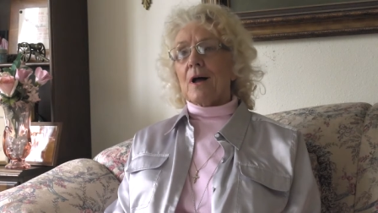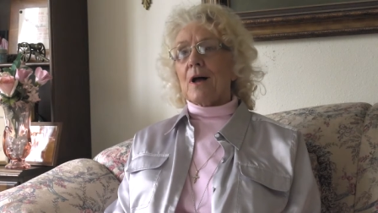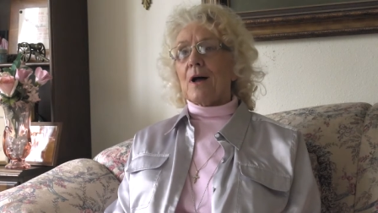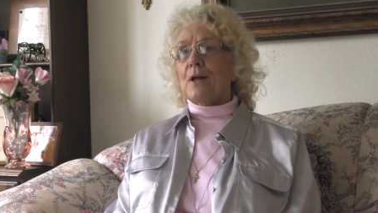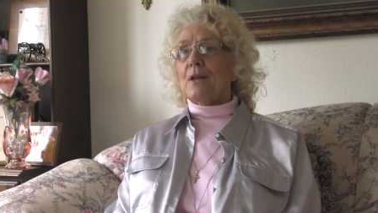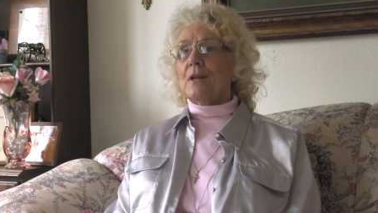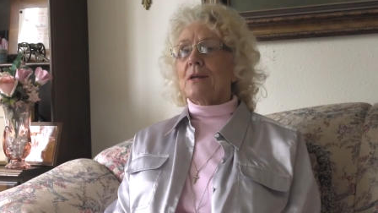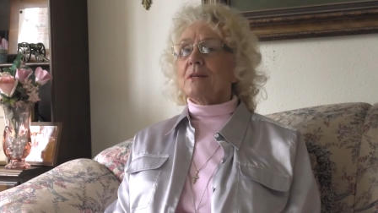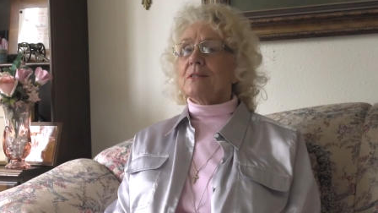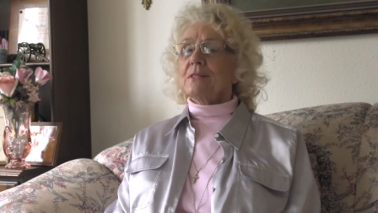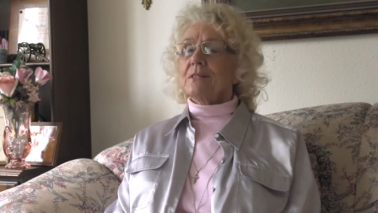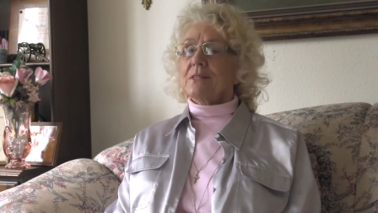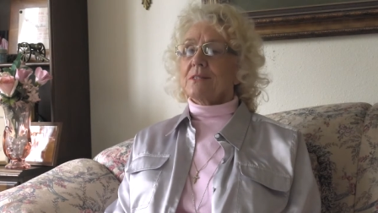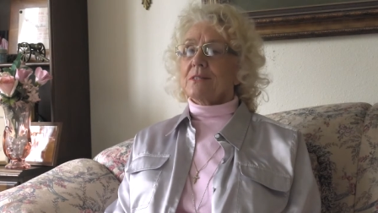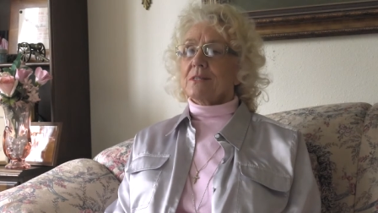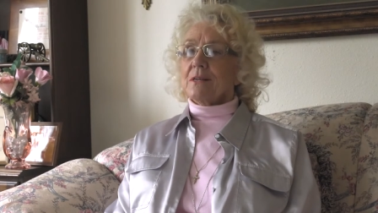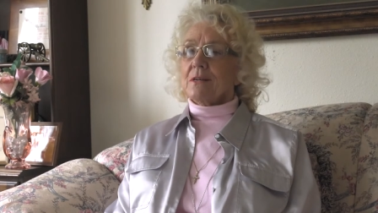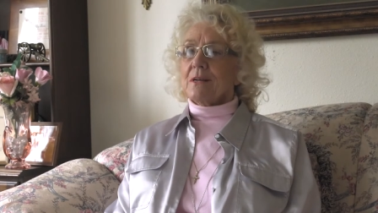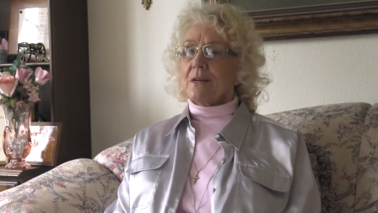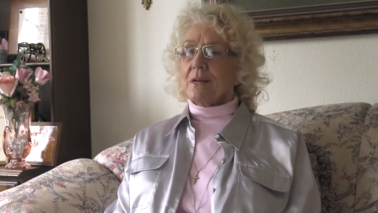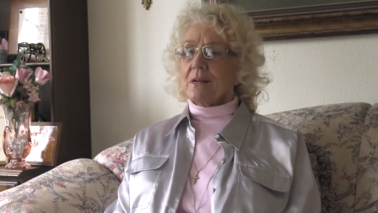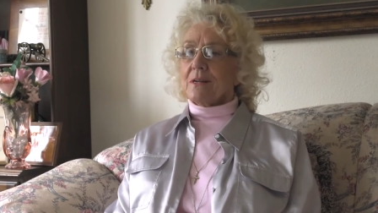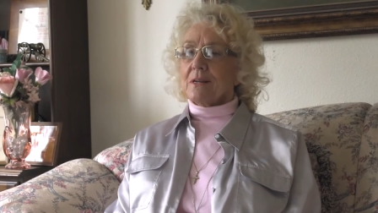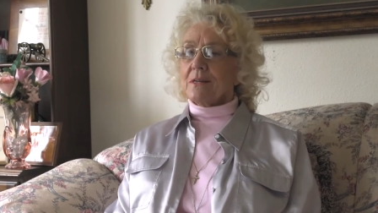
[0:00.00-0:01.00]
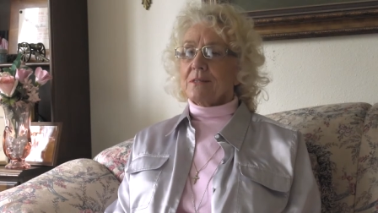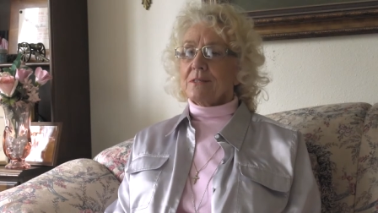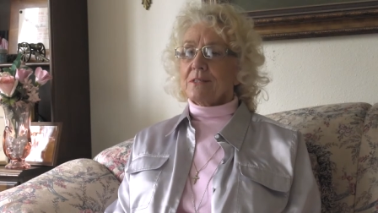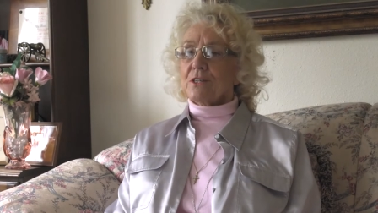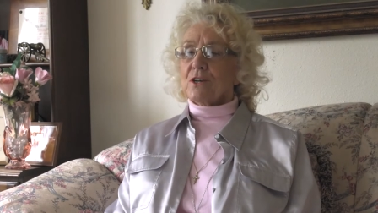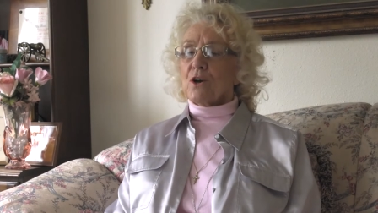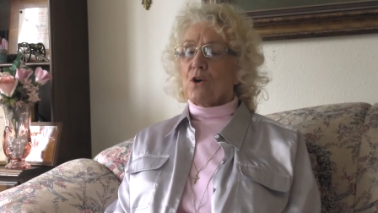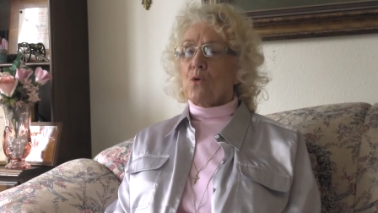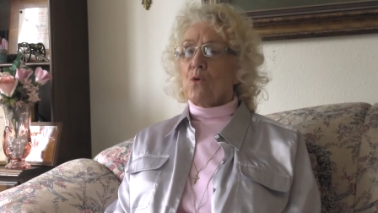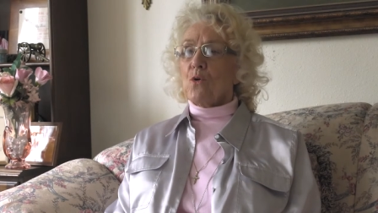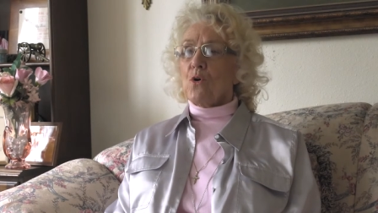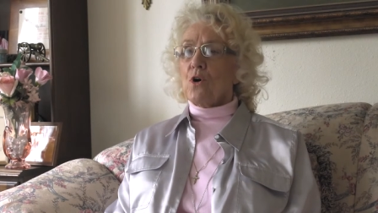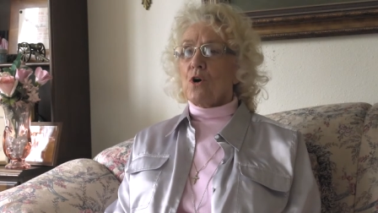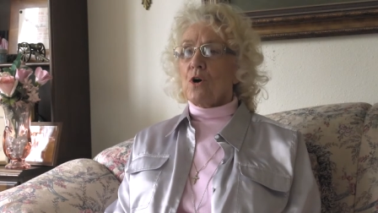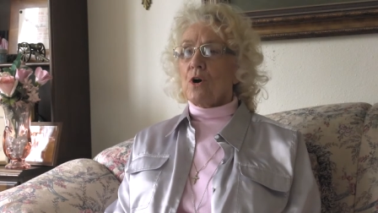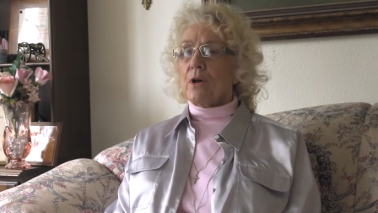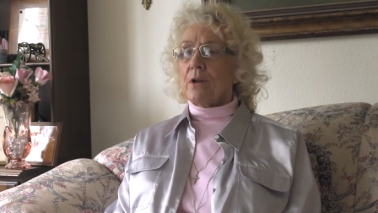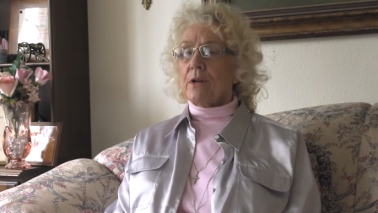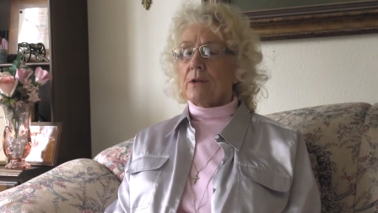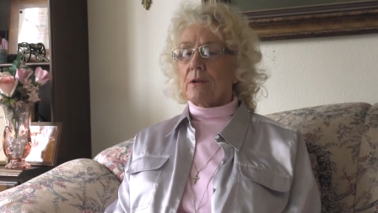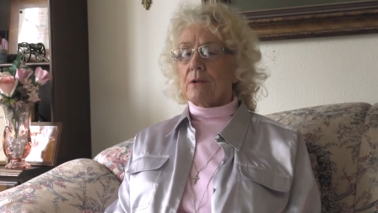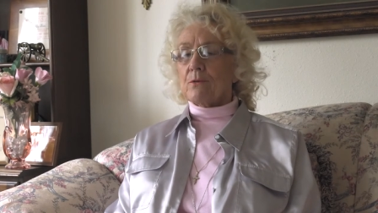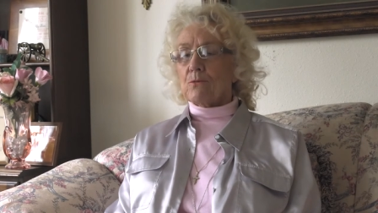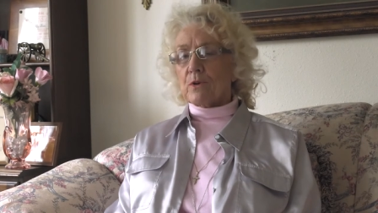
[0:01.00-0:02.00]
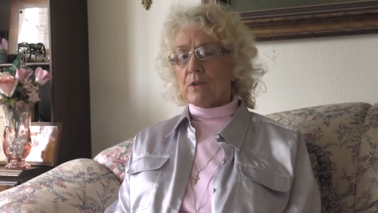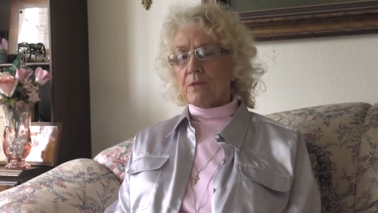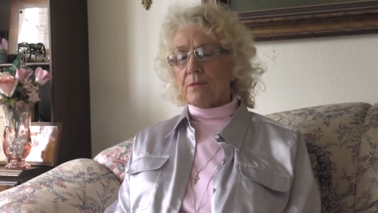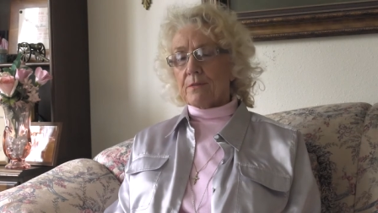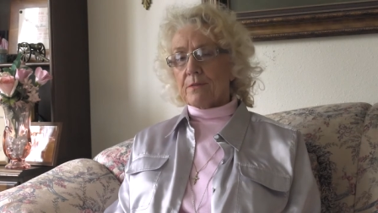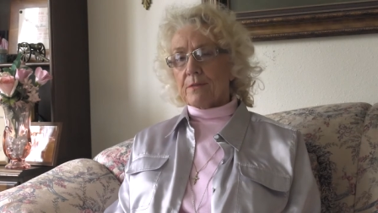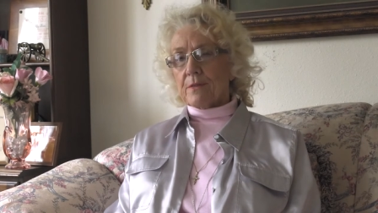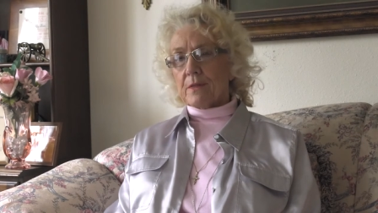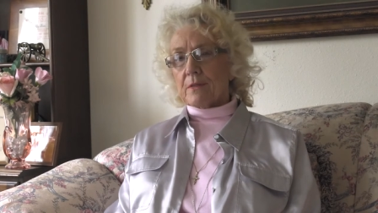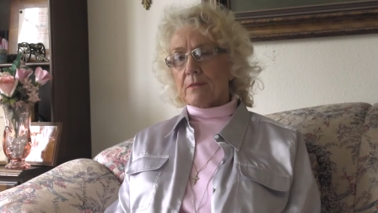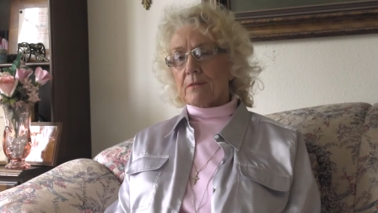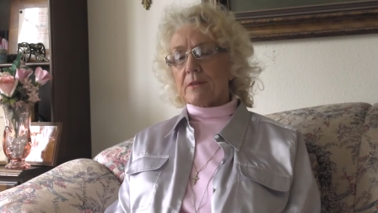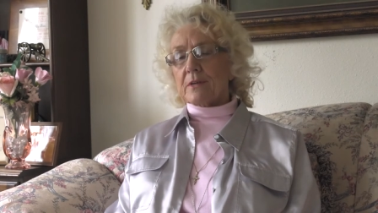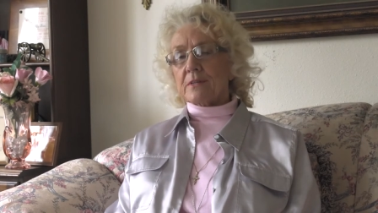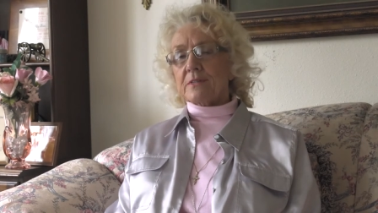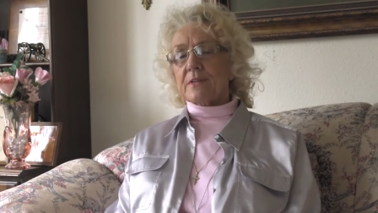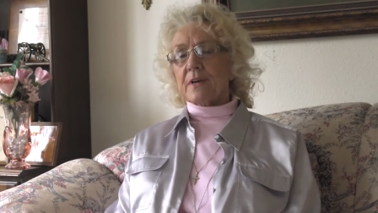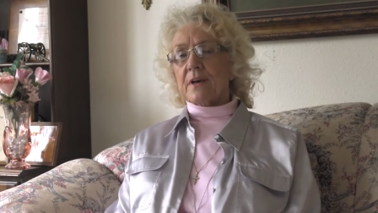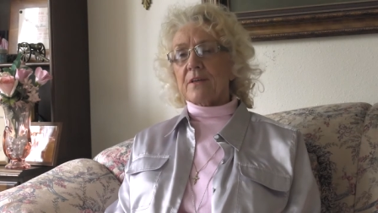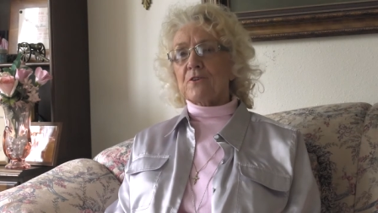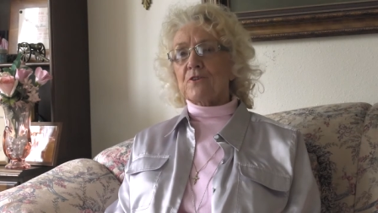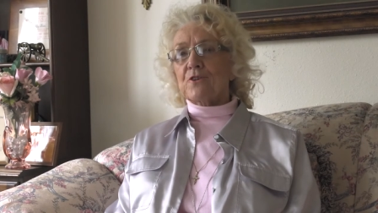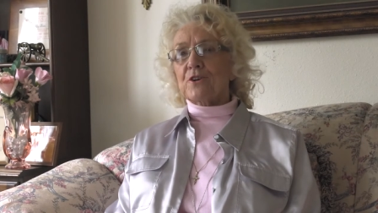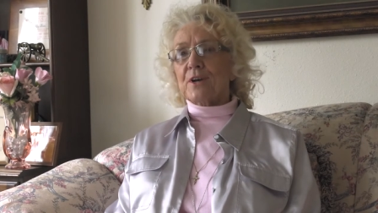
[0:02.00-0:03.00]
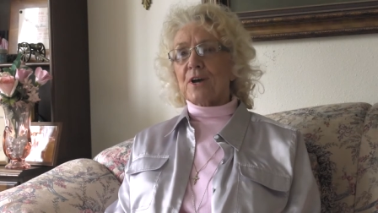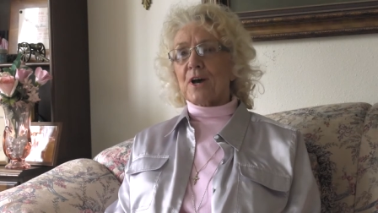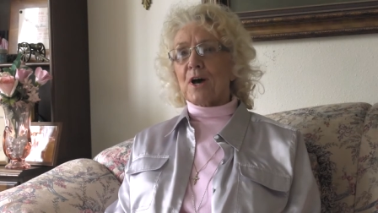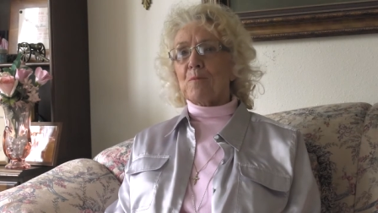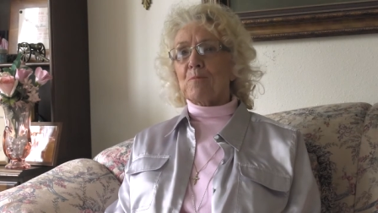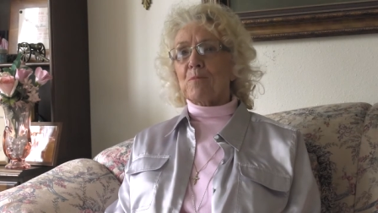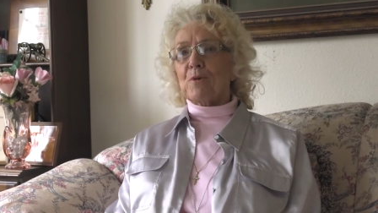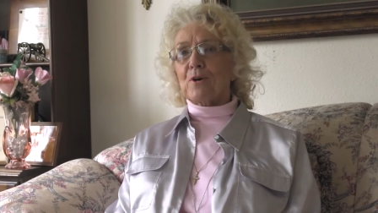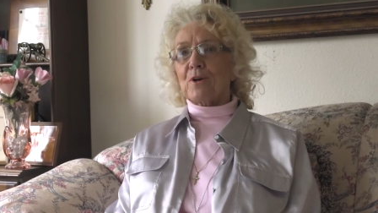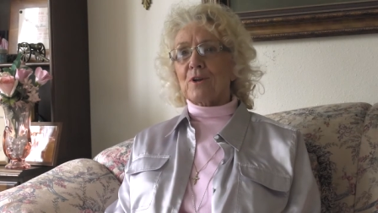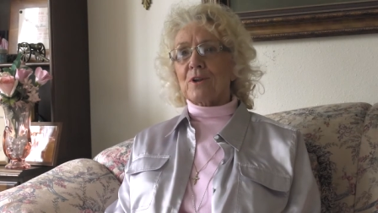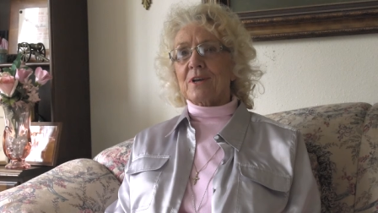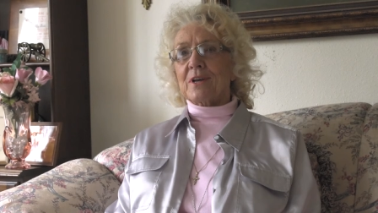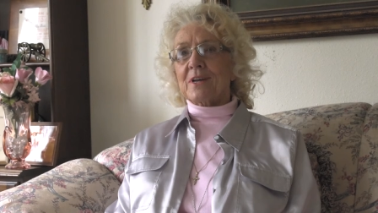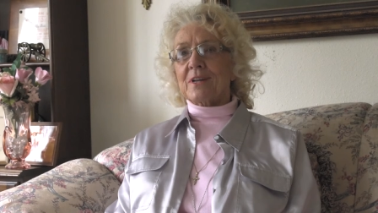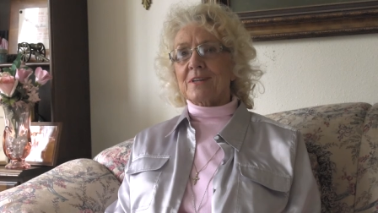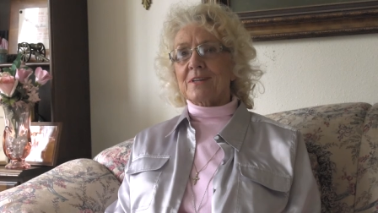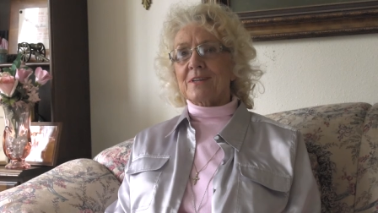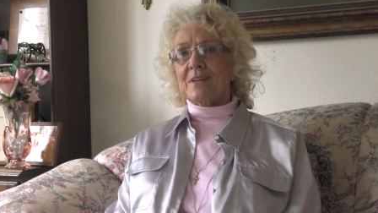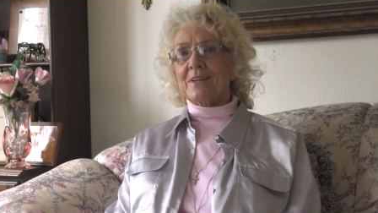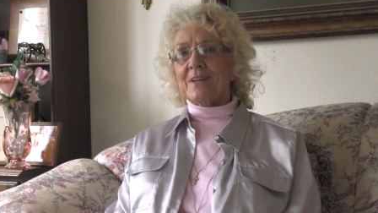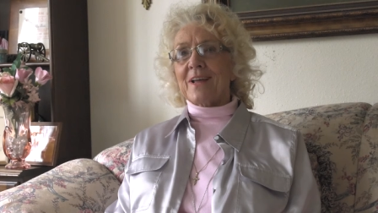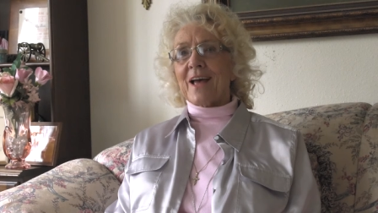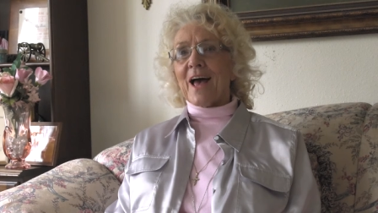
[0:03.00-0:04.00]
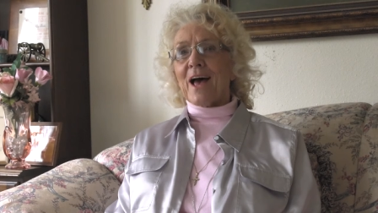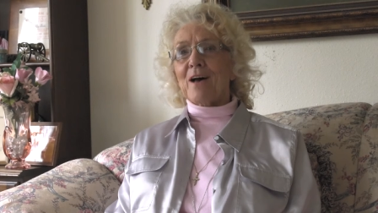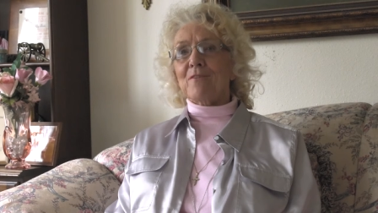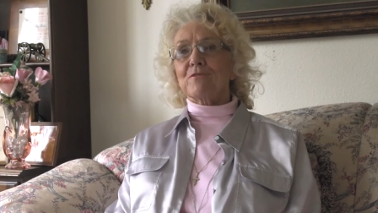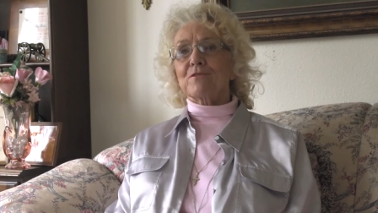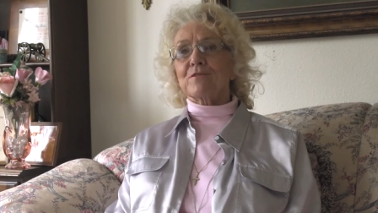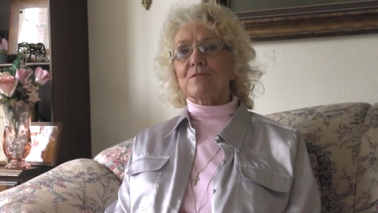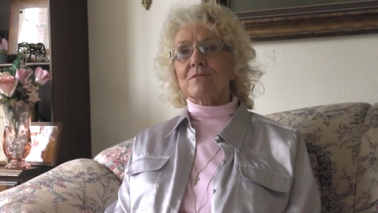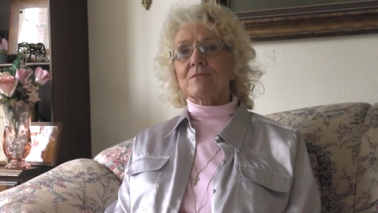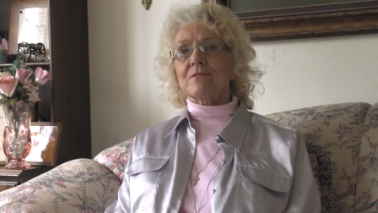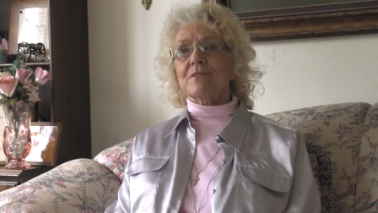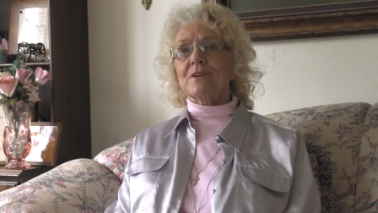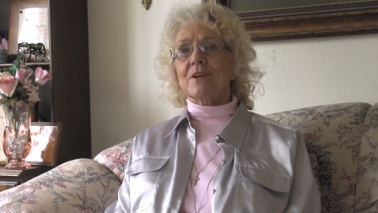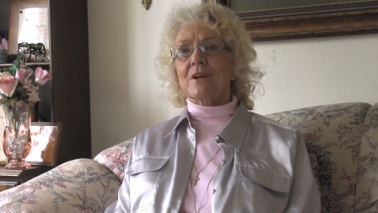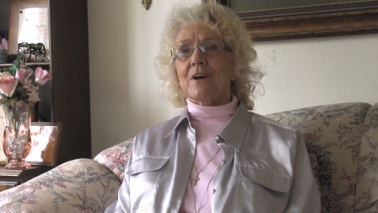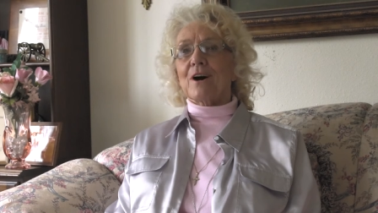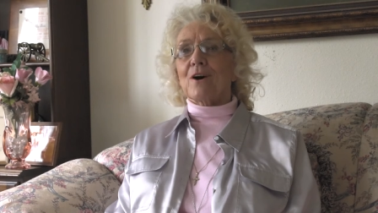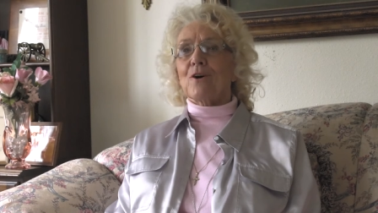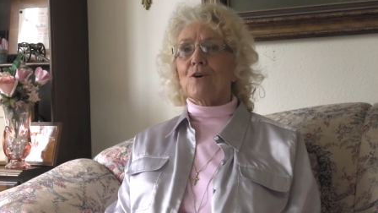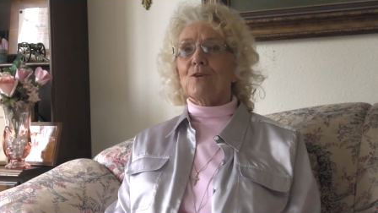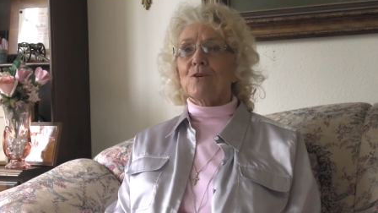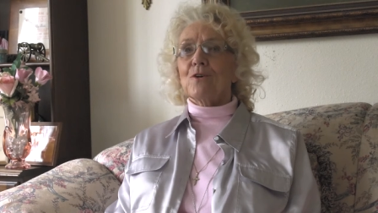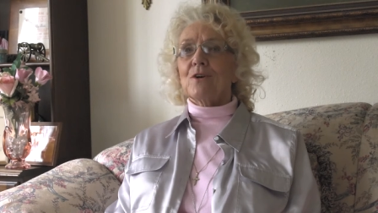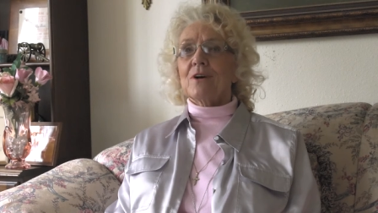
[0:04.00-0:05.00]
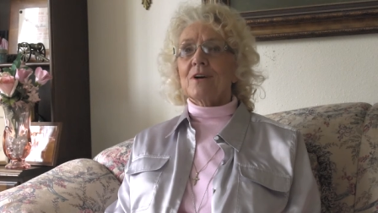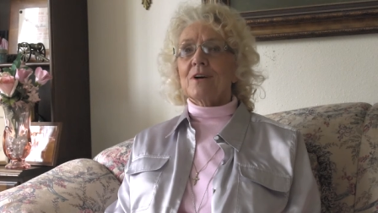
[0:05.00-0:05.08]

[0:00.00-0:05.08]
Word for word: let's, uh, let's go on with this other couple and have, you know,